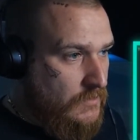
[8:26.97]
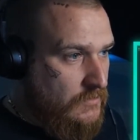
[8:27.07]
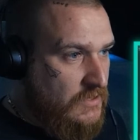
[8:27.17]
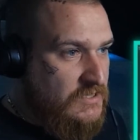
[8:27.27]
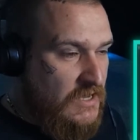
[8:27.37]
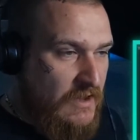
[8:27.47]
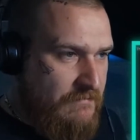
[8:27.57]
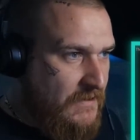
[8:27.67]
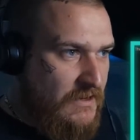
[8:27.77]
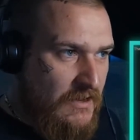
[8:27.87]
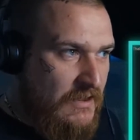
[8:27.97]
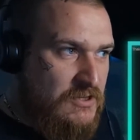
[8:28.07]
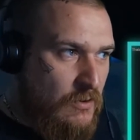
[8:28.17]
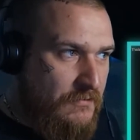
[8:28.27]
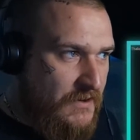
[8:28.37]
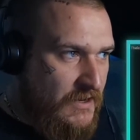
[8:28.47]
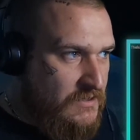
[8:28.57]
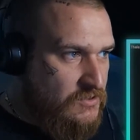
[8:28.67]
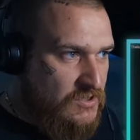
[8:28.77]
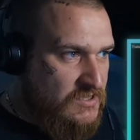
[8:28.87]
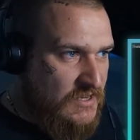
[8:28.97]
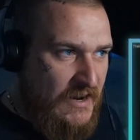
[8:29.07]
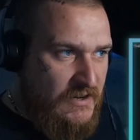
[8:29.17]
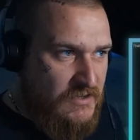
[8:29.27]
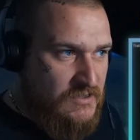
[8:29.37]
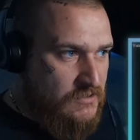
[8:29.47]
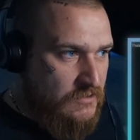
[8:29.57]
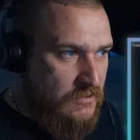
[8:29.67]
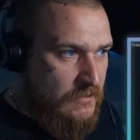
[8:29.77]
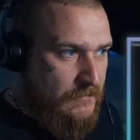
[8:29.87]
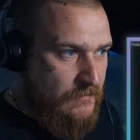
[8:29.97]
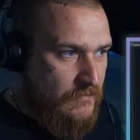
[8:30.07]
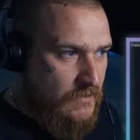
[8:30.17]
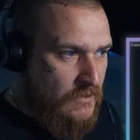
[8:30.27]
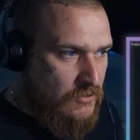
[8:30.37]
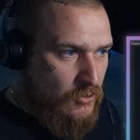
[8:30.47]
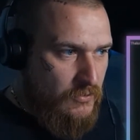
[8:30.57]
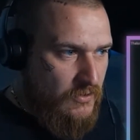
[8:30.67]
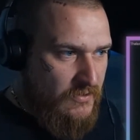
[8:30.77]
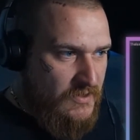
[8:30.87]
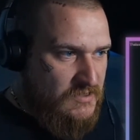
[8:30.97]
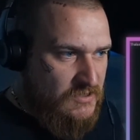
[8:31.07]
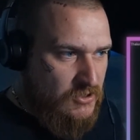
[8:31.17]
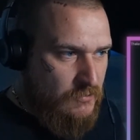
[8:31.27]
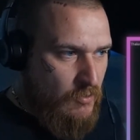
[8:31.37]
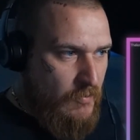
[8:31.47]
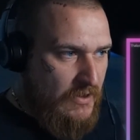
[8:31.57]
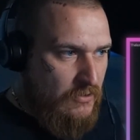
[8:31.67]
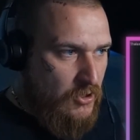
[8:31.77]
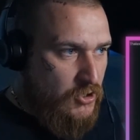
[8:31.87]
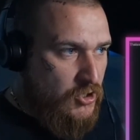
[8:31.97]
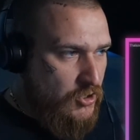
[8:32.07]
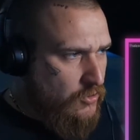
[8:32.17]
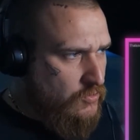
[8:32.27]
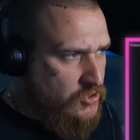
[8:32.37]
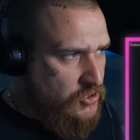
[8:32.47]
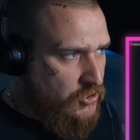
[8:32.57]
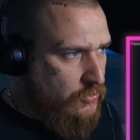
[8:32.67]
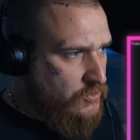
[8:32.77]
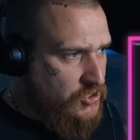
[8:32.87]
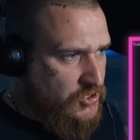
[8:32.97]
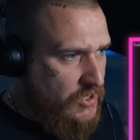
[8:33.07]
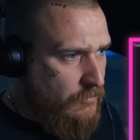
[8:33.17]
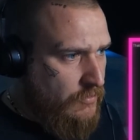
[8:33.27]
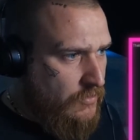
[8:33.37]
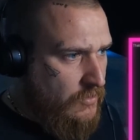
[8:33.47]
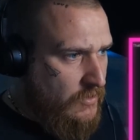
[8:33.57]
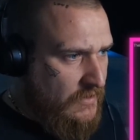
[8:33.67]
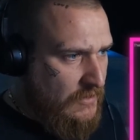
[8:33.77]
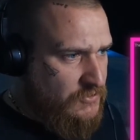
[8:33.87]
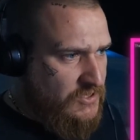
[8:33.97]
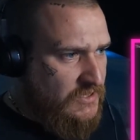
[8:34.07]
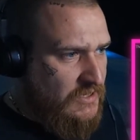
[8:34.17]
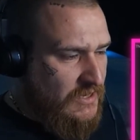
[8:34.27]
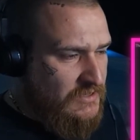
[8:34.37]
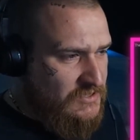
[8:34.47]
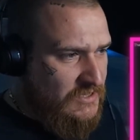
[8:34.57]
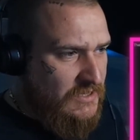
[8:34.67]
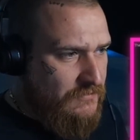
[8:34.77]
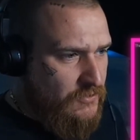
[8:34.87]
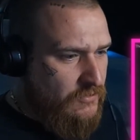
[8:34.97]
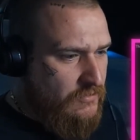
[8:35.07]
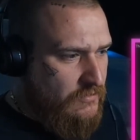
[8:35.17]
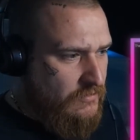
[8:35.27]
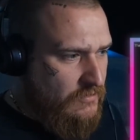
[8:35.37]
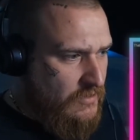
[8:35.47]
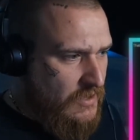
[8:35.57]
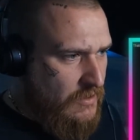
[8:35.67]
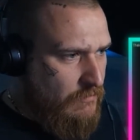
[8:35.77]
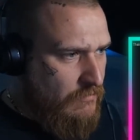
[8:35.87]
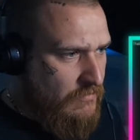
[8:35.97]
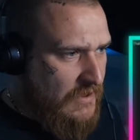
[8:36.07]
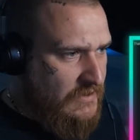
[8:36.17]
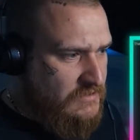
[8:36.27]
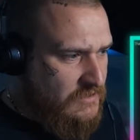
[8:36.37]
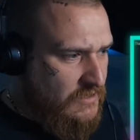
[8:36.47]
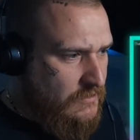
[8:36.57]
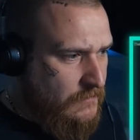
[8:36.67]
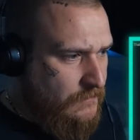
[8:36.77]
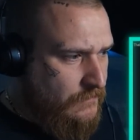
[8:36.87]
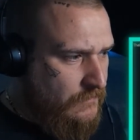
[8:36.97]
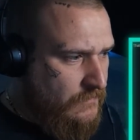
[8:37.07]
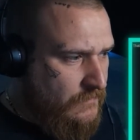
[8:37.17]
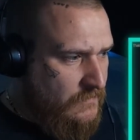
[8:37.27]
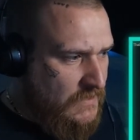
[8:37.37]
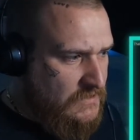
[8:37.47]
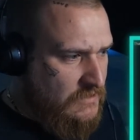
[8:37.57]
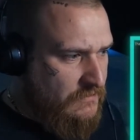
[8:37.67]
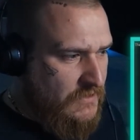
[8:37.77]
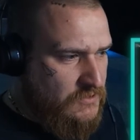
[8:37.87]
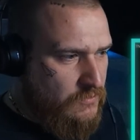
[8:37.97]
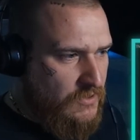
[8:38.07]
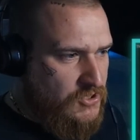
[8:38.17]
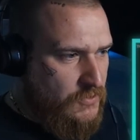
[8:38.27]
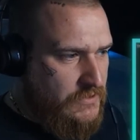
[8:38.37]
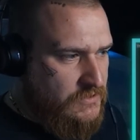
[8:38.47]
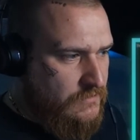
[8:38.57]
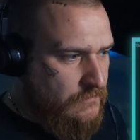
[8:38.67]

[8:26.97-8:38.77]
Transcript: I think it is the size. Knowing that this is going to propel a huge, huge ship, and how insignificant that is there. I think that's what the issue is.